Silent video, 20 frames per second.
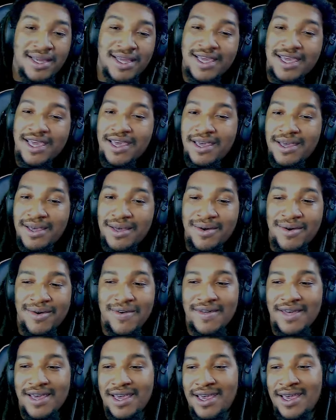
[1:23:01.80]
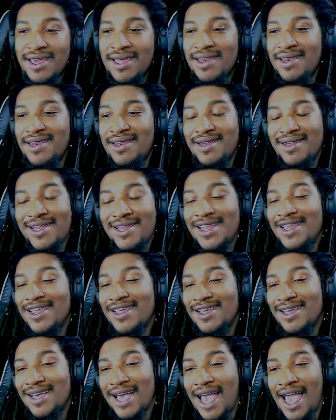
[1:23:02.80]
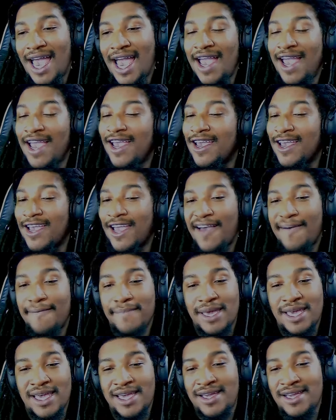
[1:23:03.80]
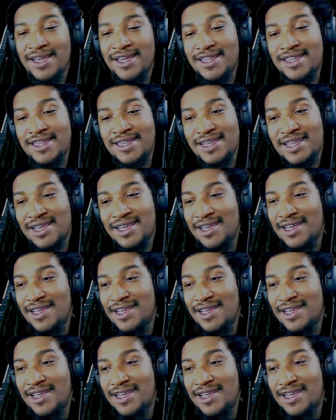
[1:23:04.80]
killed. And, hey, I mean,